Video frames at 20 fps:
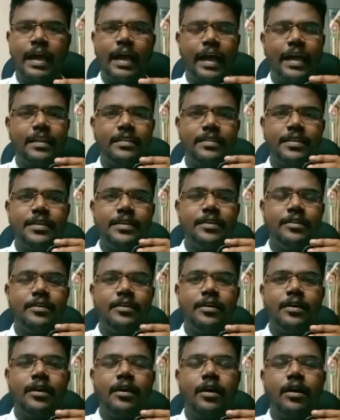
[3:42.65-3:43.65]
And then
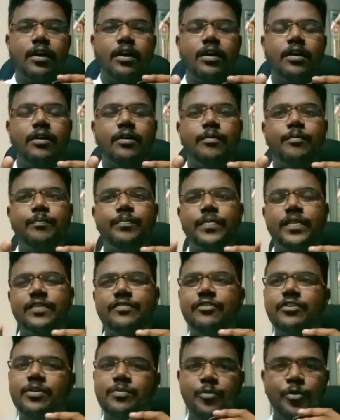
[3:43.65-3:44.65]

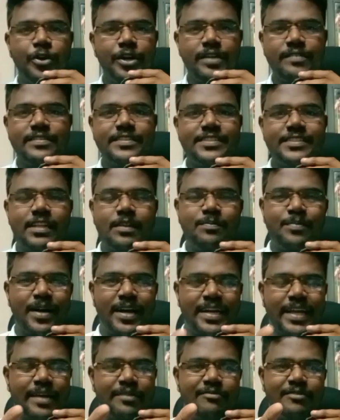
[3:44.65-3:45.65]
for the motivational
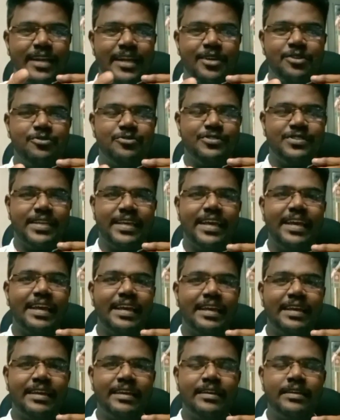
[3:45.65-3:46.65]
part, I would like to say,
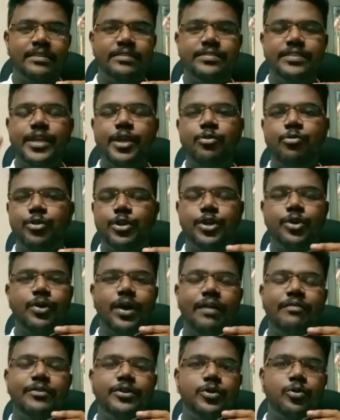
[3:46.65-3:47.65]
see, you
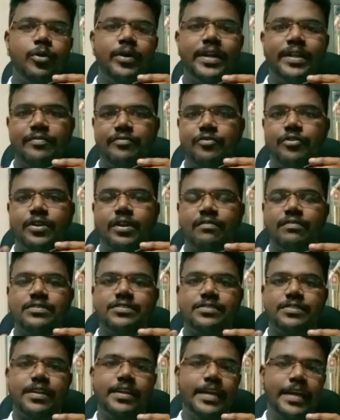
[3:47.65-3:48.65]
have 24
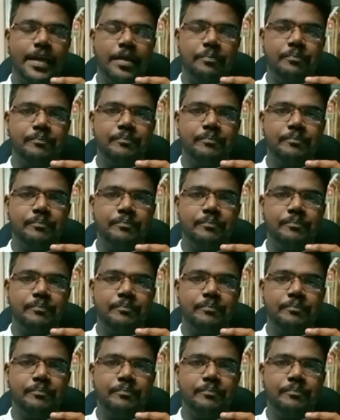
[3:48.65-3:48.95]
hours in a day.